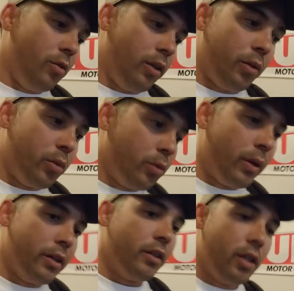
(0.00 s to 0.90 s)
like one
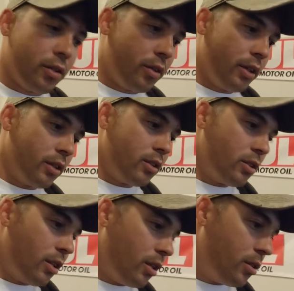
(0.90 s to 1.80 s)
way or the other, like I
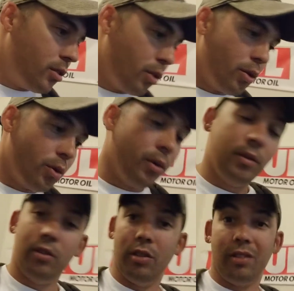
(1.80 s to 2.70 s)
just said. So
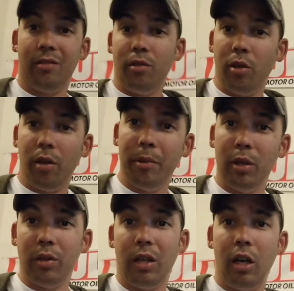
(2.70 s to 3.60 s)
just let me
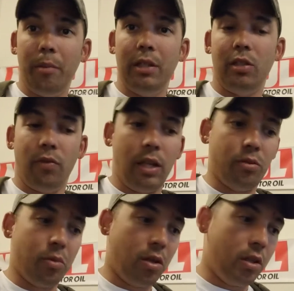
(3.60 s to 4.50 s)
know in the comments if
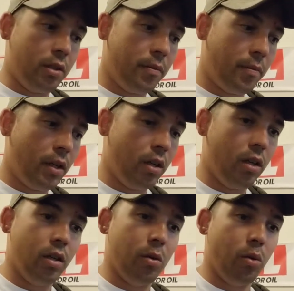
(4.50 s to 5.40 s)
that's wrong,
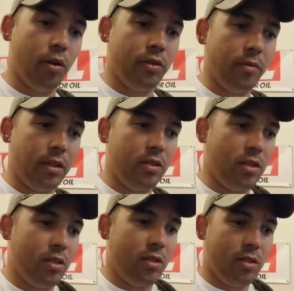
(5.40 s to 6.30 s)
or if something
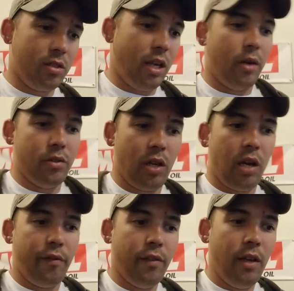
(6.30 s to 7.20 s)
just sounds
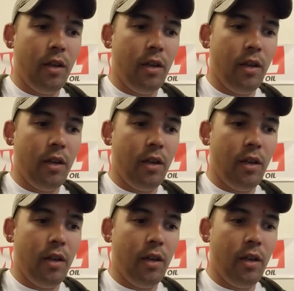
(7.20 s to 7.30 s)
off,